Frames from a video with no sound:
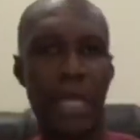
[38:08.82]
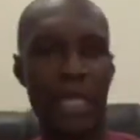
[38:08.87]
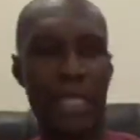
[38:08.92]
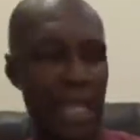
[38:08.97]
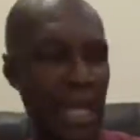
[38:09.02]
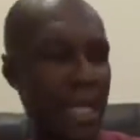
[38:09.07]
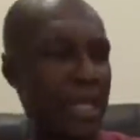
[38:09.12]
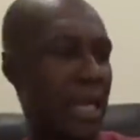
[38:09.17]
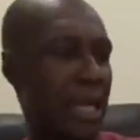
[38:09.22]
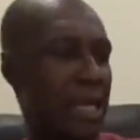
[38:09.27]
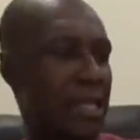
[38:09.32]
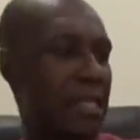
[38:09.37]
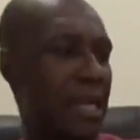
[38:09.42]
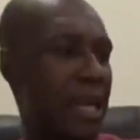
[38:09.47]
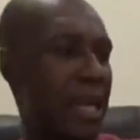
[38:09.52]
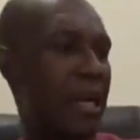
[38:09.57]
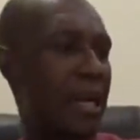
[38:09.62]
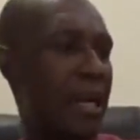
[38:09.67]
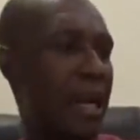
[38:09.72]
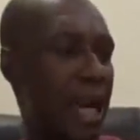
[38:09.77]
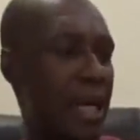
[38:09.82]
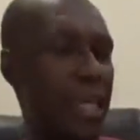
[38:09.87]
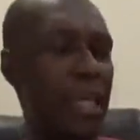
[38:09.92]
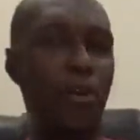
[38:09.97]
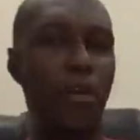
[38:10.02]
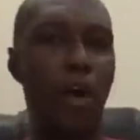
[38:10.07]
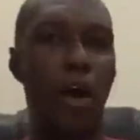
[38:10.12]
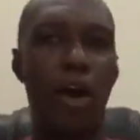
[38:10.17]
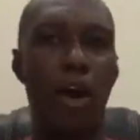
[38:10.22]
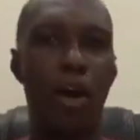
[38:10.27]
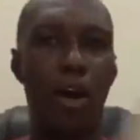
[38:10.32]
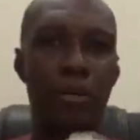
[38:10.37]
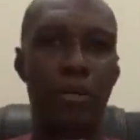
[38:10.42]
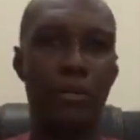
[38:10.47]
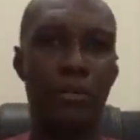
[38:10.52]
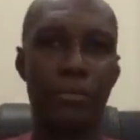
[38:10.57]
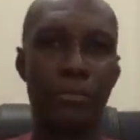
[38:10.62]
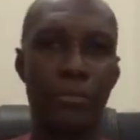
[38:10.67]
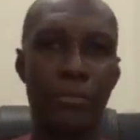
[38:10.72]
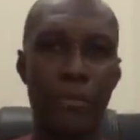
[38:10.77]
I said, then said, a you
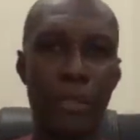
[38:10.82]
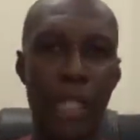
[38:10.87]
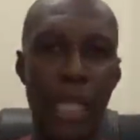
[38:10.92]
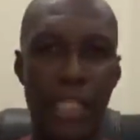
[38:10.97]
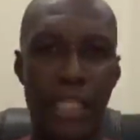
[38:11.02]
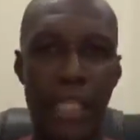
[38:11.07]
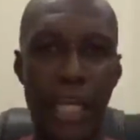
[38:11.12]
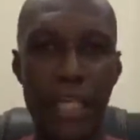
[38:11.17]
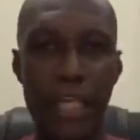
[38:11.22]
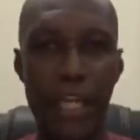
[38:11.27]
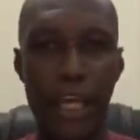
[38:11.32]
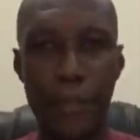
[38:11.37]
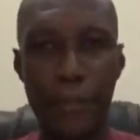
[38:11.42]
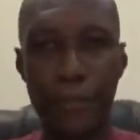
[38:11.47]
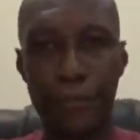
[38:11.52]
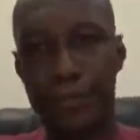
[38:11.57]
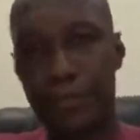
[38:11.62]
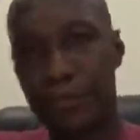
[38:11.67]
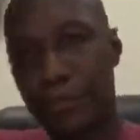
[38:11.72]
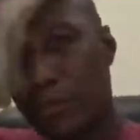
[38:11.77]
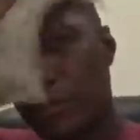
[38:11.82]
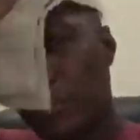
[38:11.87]
or Tiri,